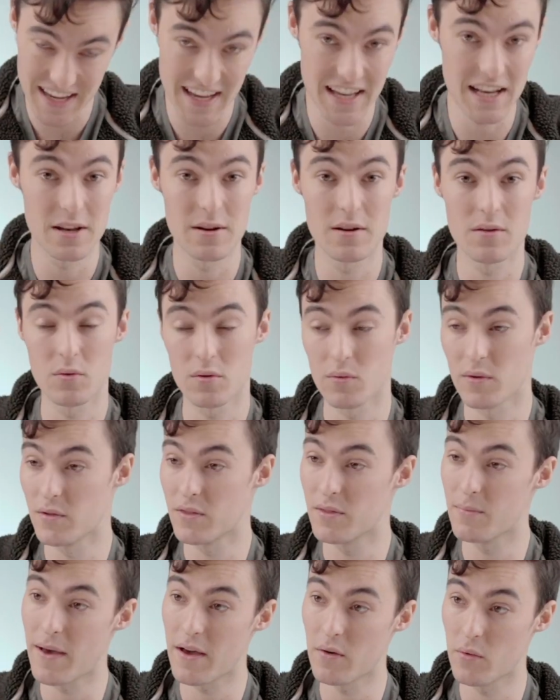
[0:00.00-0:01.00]

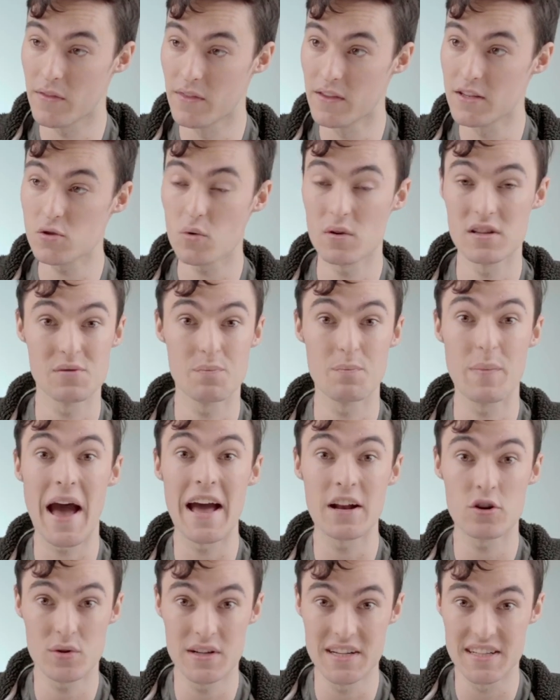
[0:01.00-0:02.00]
when this one's
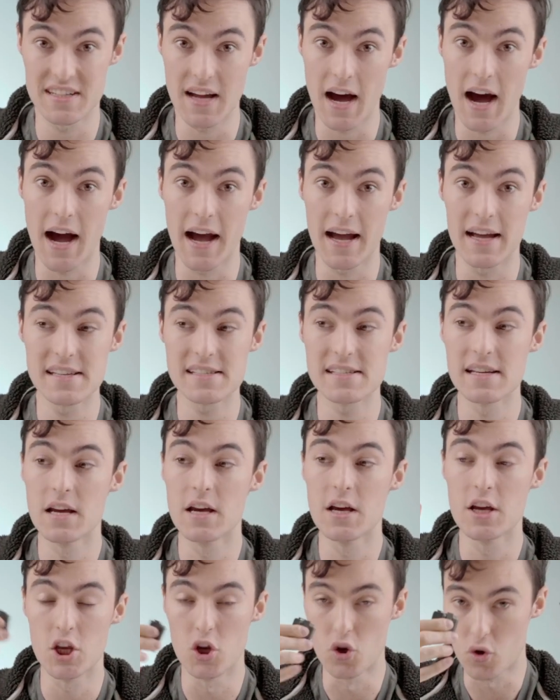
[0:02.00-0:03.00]
battery dies,
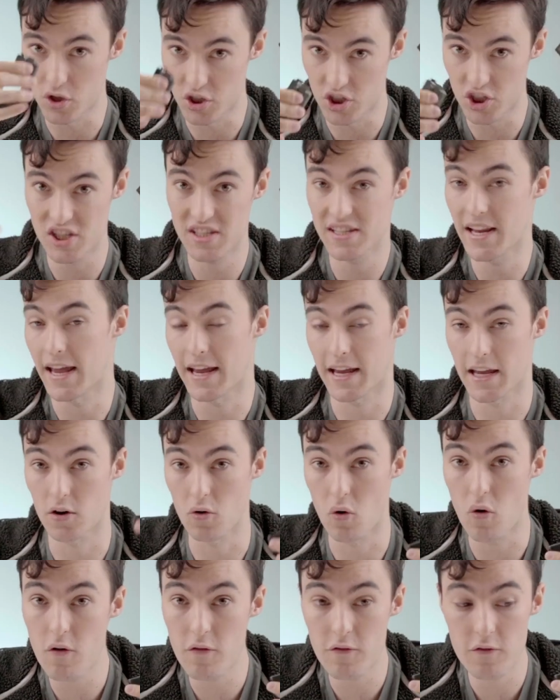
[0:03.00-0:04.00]
you can just take it
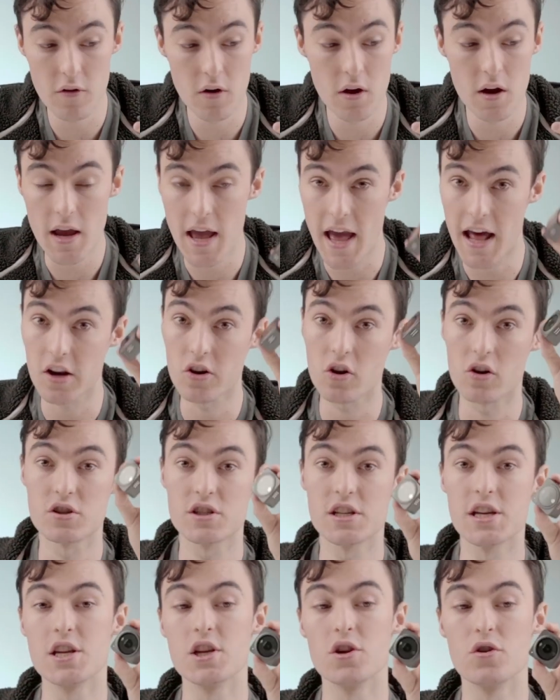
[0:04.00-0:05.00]
off and
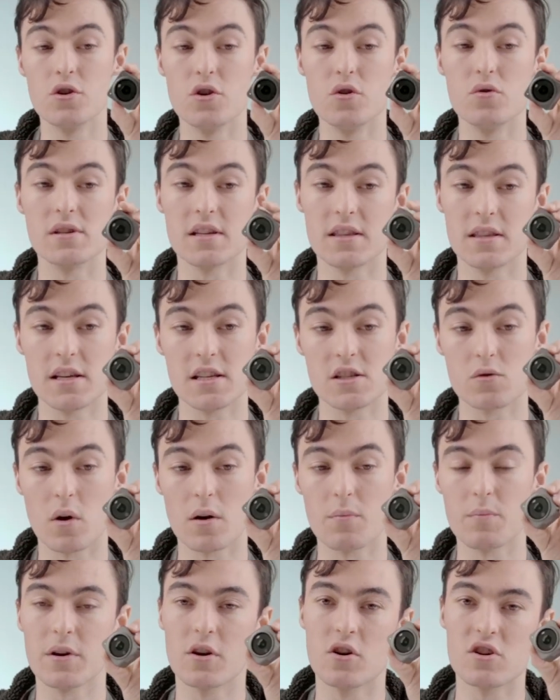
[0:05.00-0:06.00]
continue using this
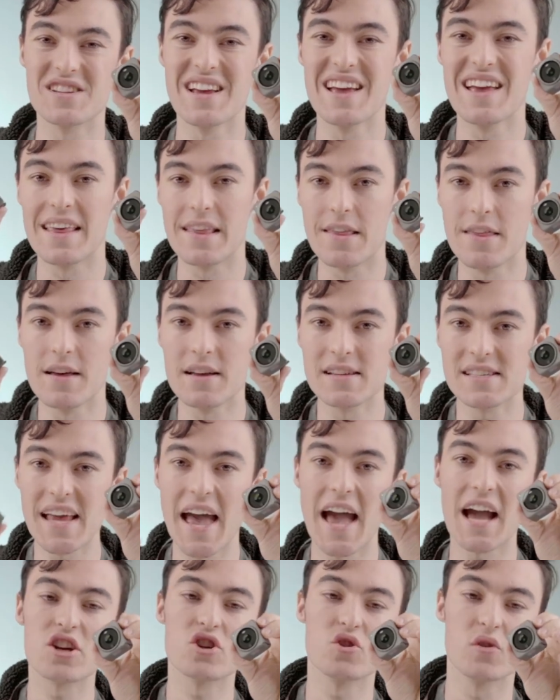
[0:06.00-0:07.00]
one, because this
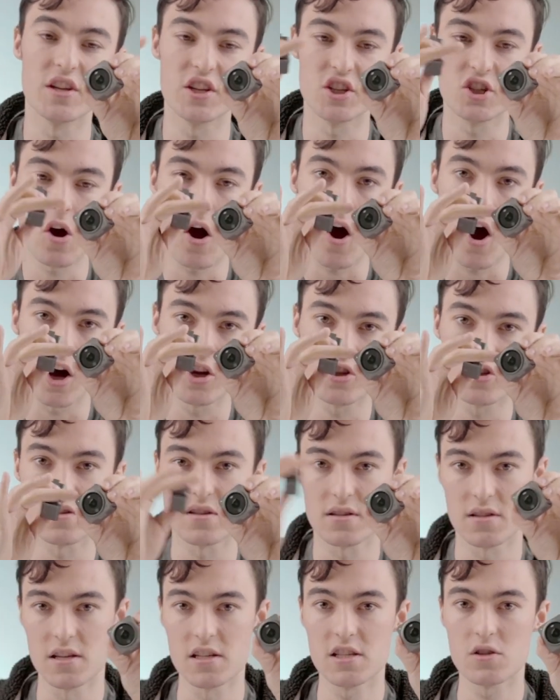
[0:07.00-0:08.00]
actually
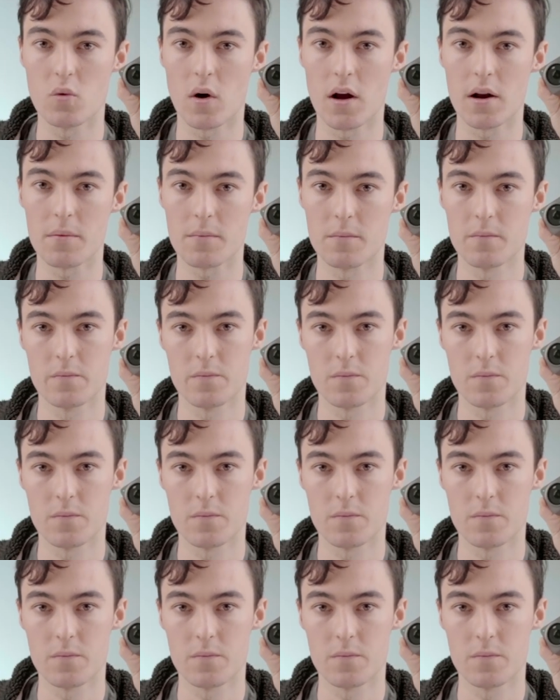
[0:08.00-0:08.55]
charges this one.